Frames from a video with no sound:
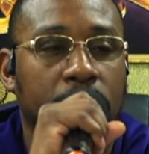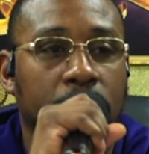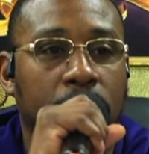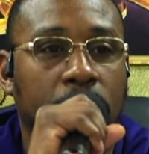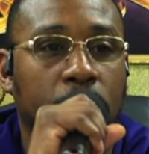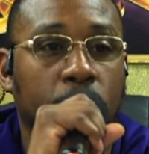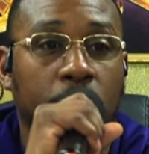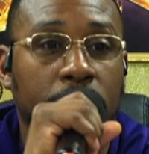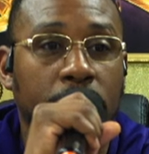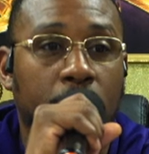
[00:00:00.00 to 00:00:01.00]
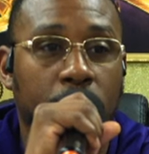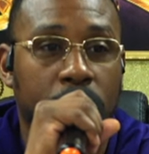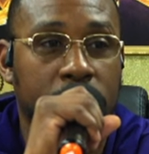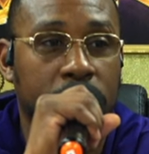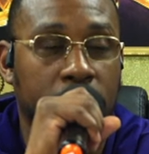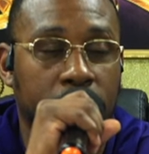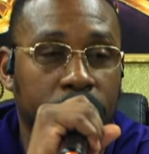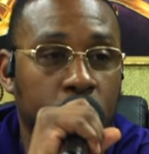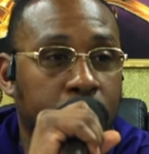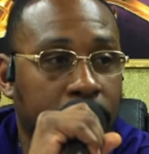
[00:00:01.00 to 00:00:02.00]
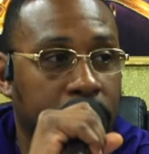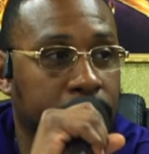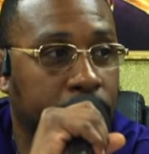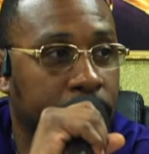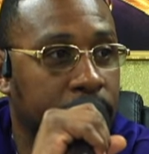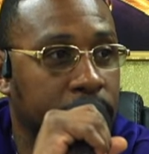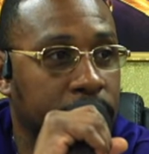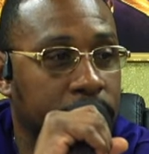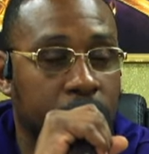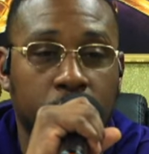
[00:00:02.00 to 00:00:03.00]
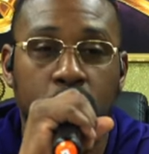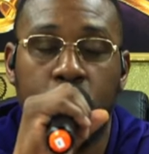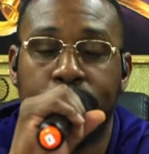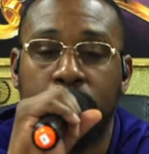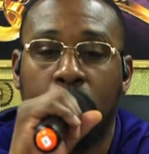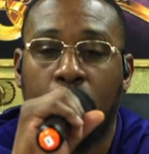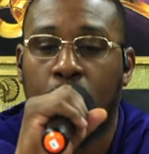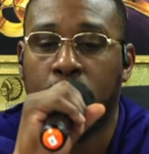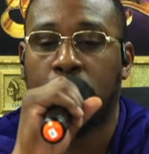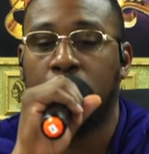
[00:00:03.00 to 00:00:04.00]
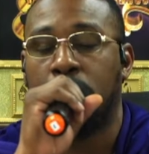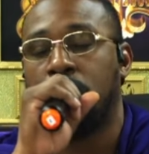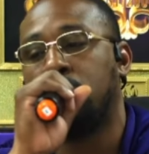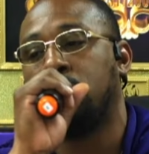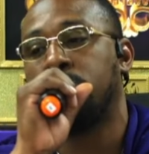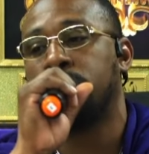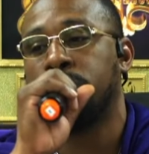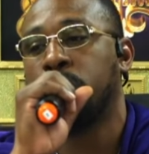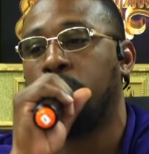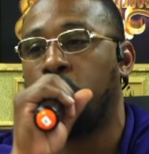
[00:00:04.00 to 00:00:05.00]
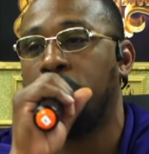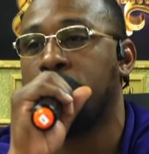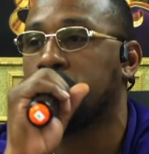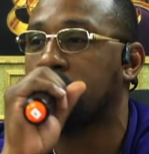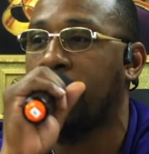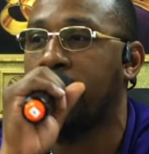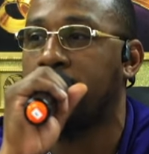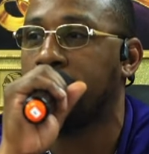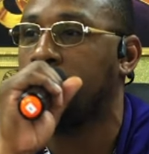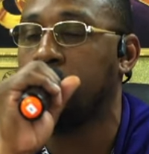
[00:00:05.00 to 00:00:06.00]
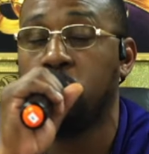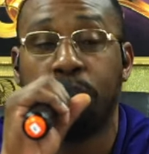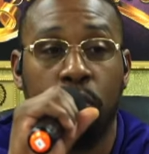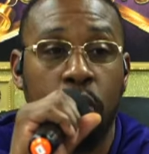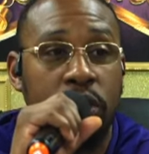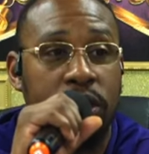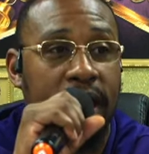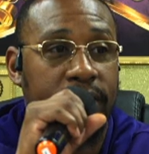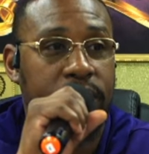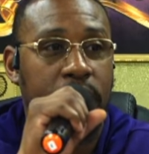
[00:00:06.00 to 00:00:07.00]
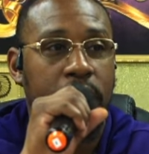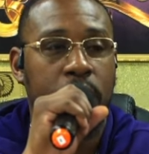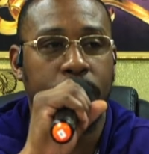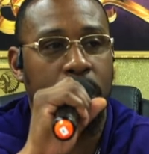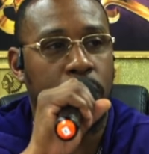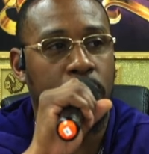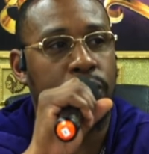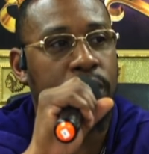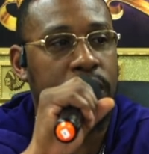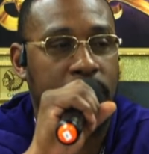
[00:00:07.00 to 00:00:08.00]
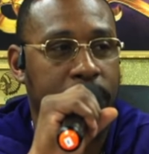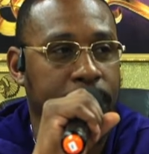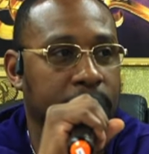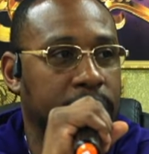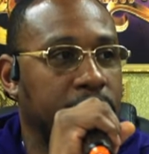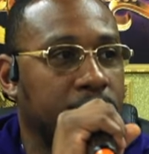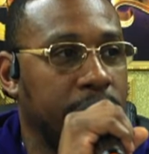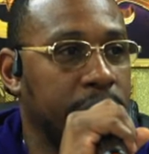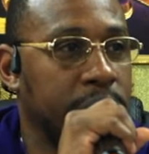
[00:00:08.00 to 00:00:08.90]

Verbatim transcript: Uh, one, I want to say if you're breaking bread and you on the uh, weaker side, or you bull jiving, you might want to re-examine that thing.